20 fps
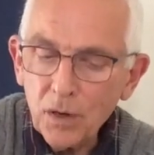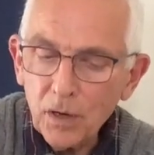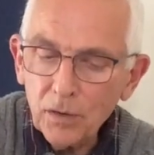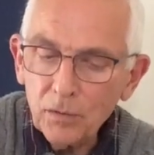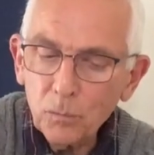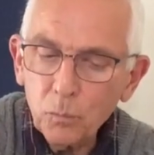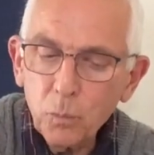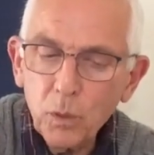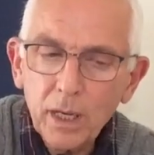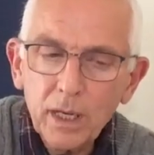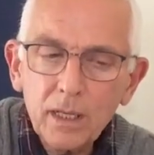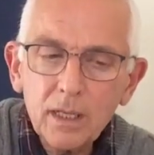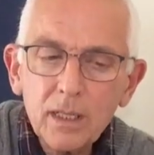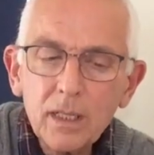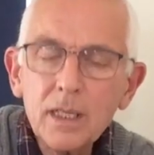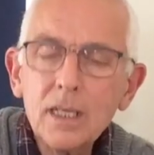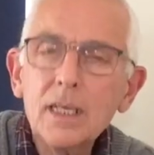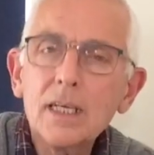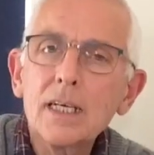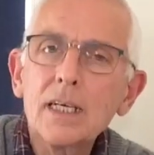as
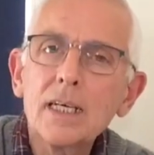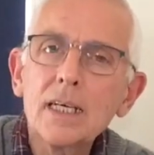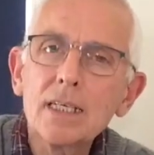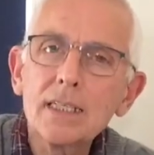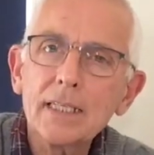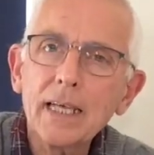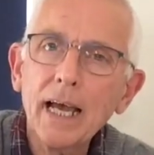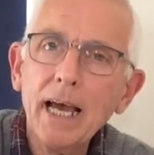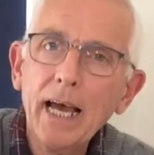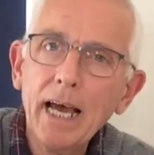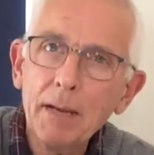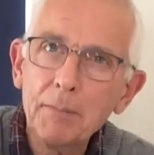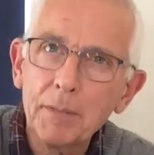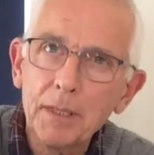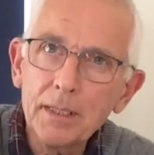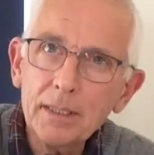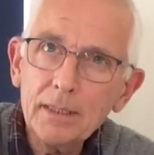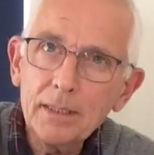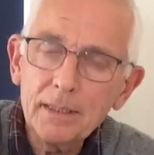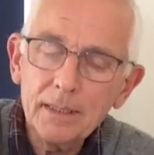well as a
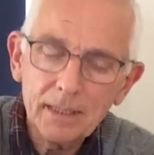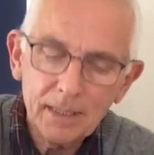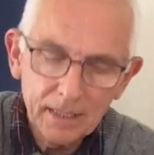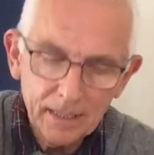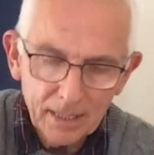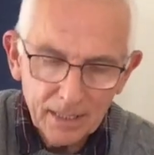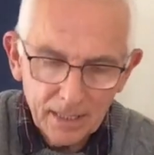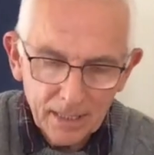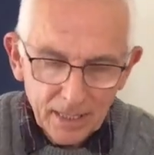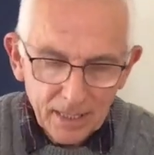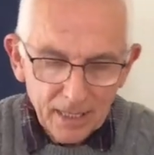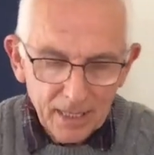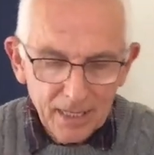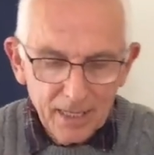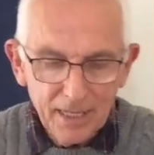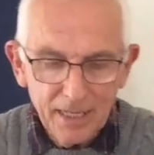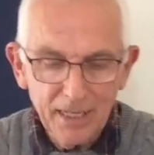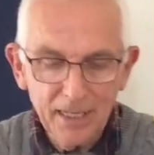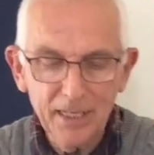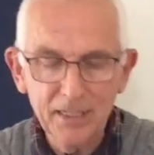hammer
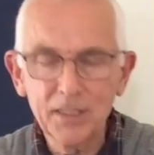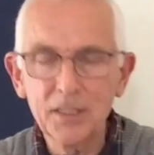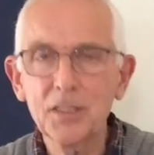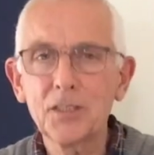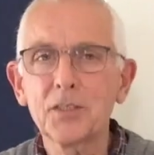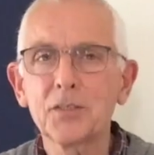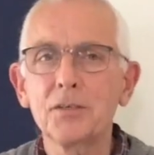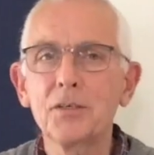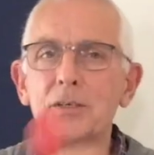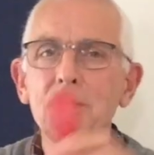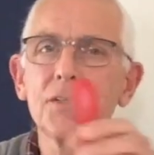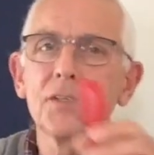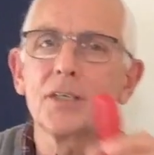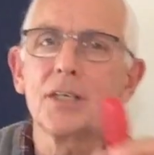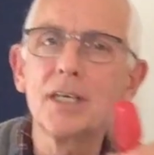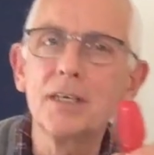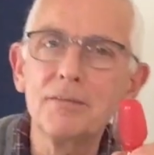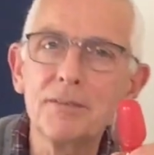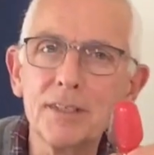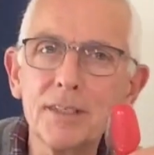and a
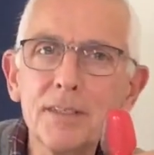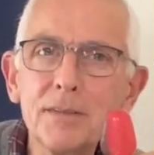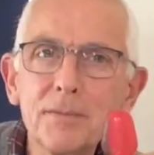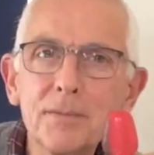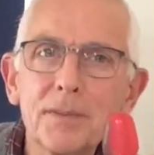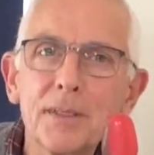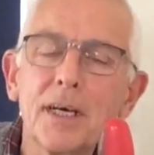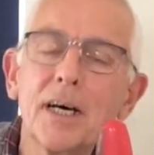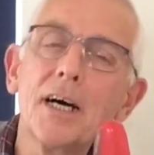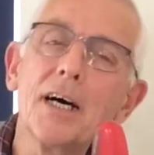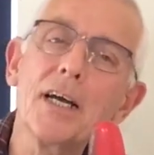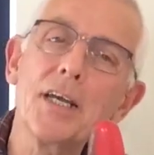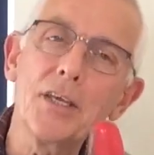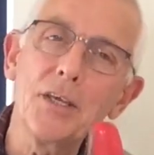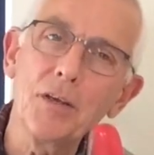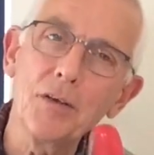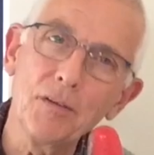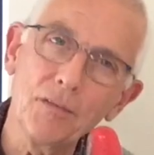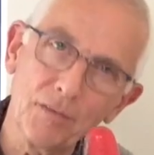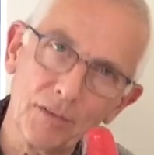screwdriver that I
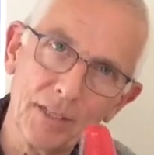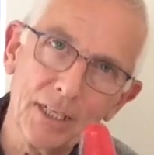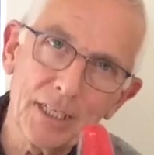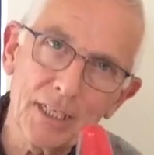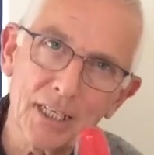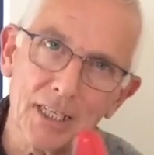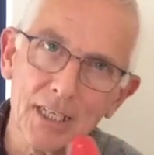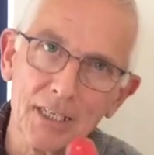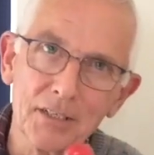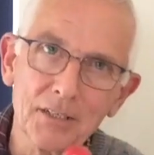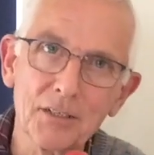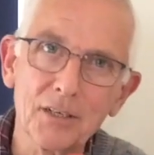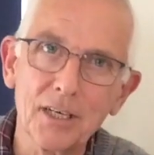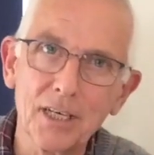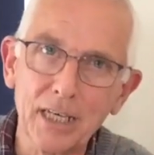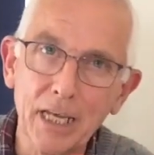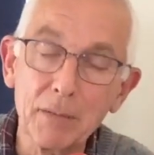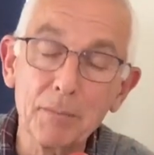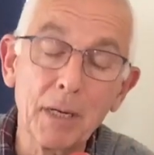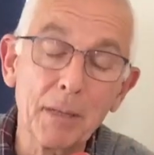used initially to try
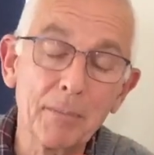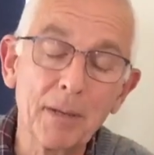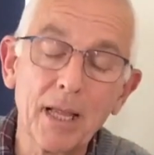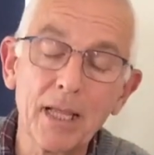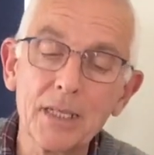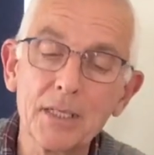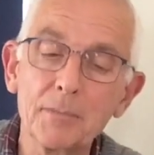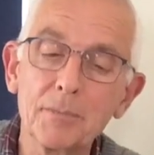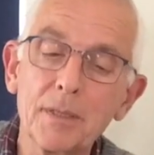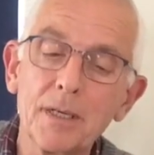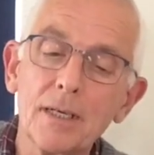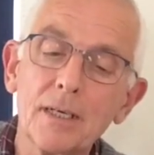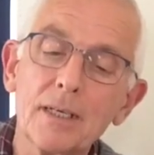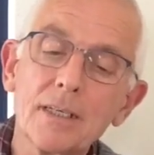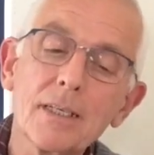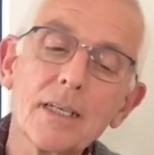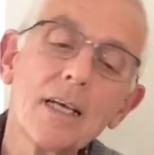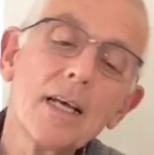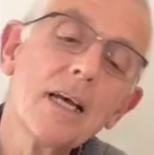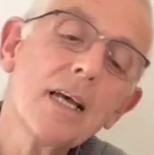and get my pallet
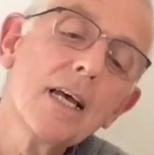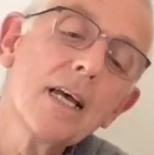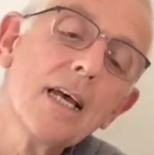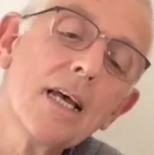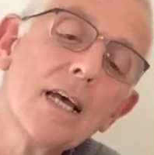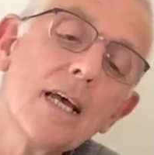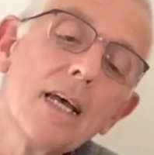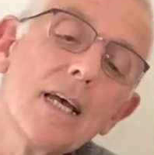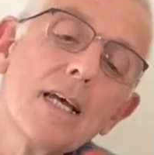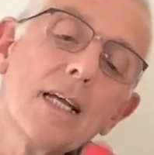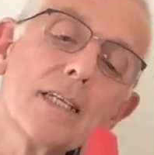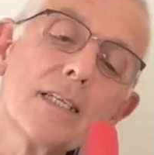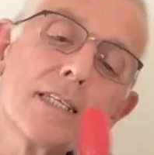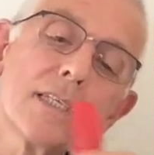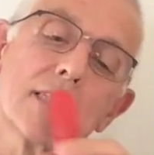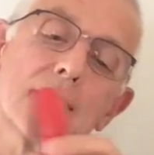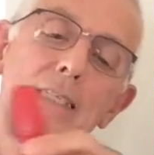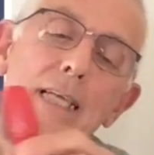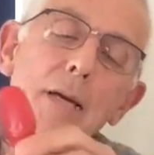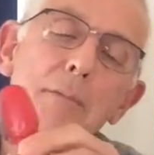apart,
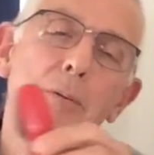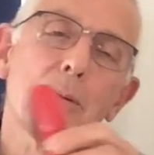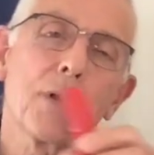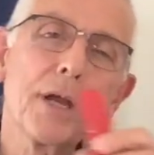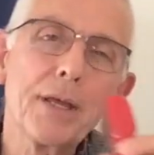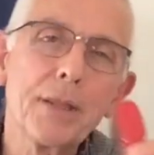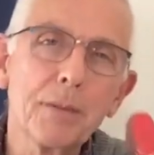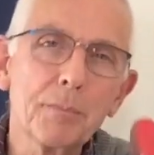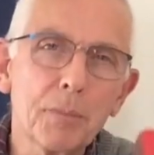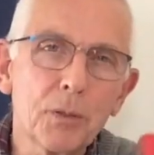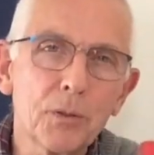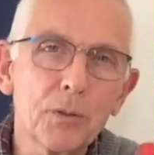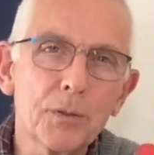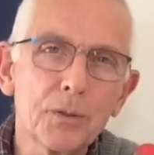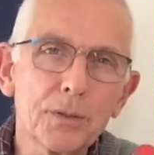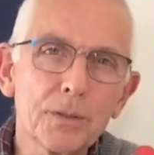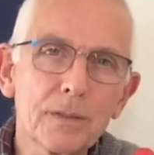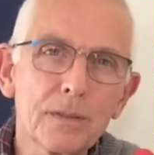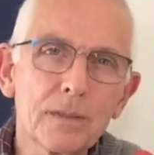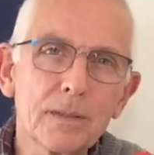to separate the
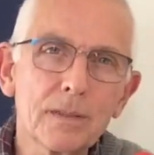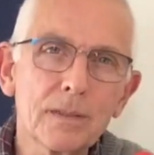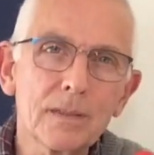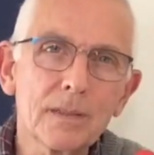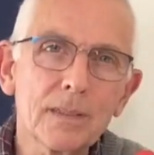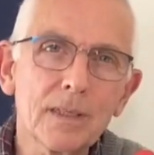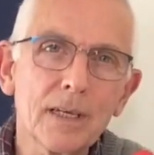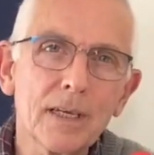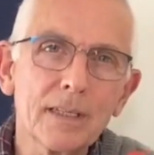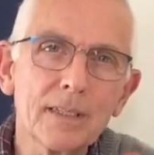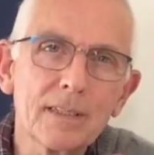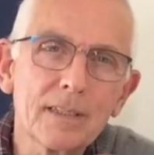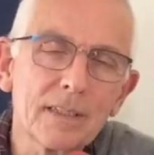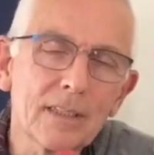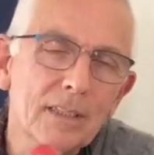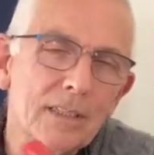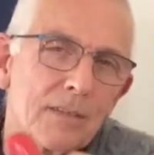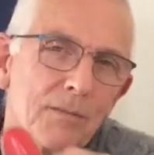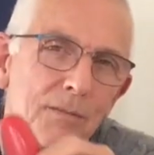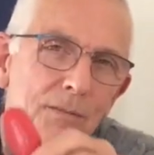boards and
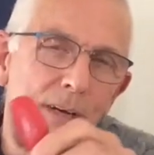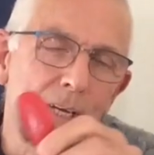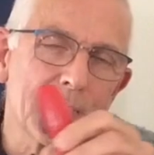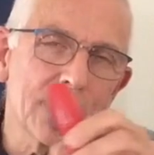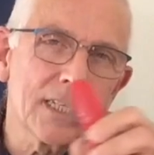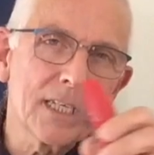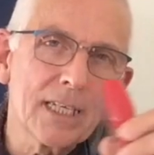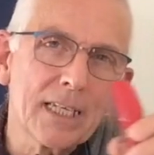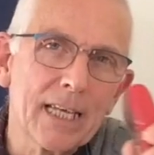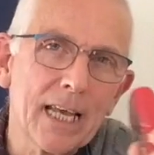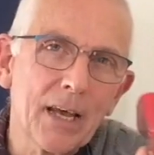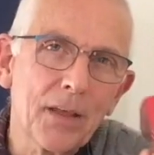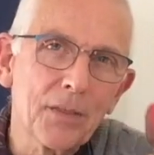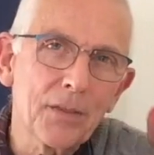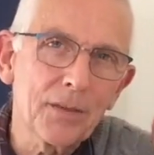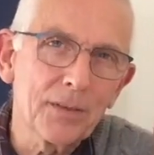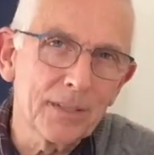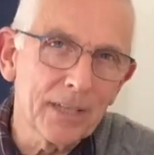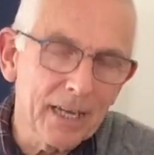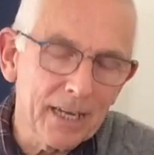to eventually get
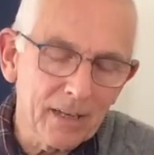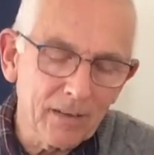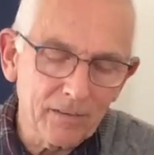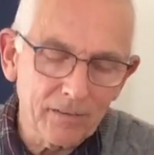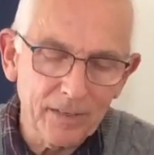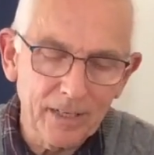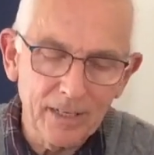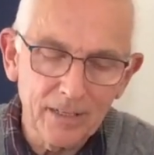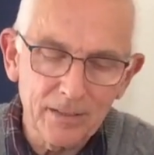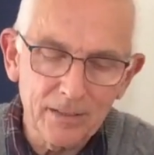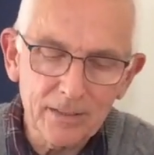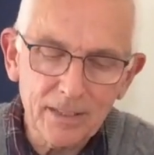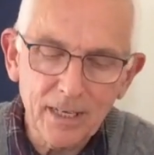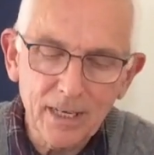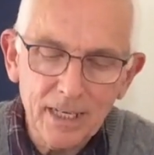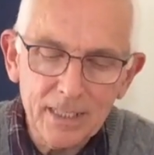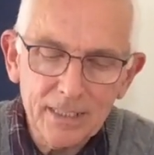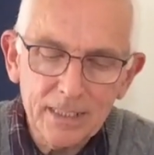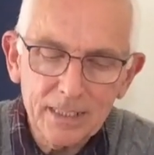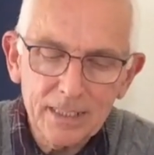the nails out,
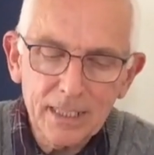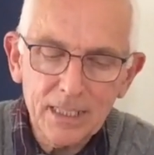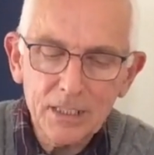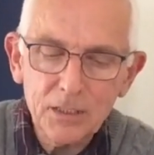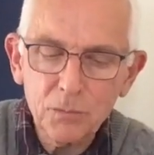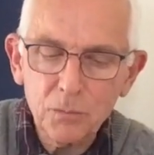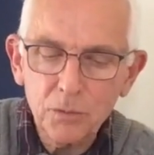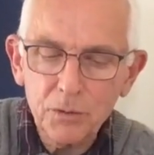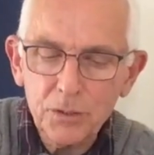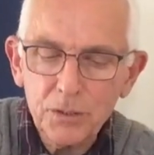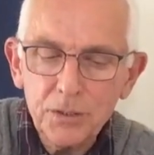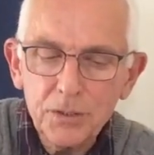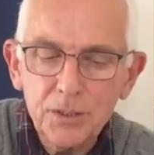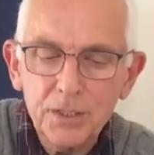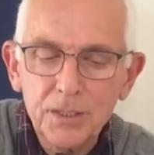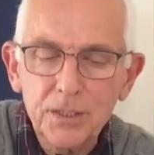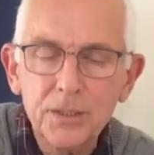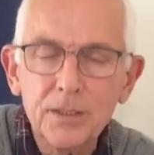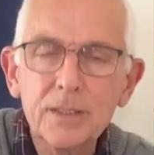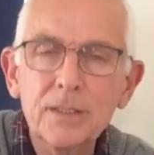I suggest what you
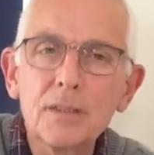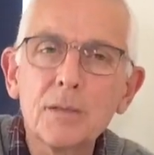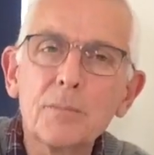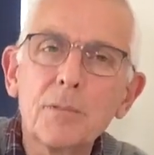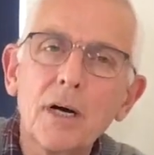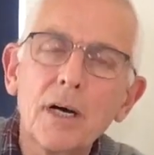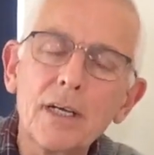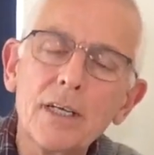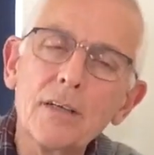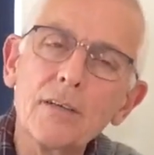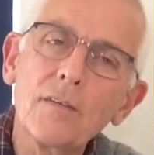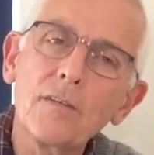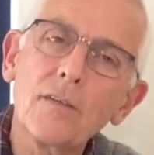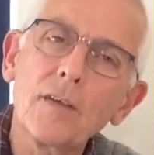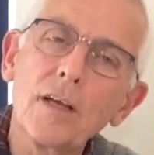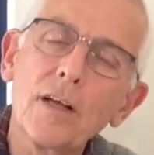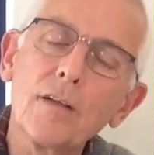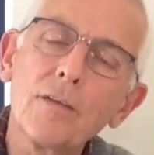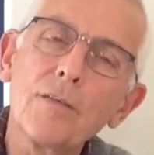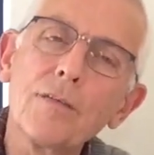do is to buy
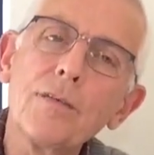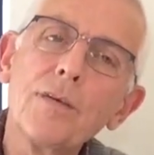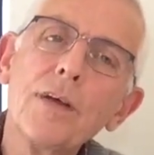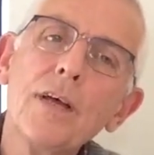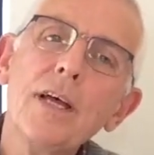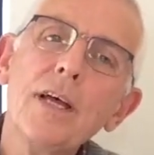yourself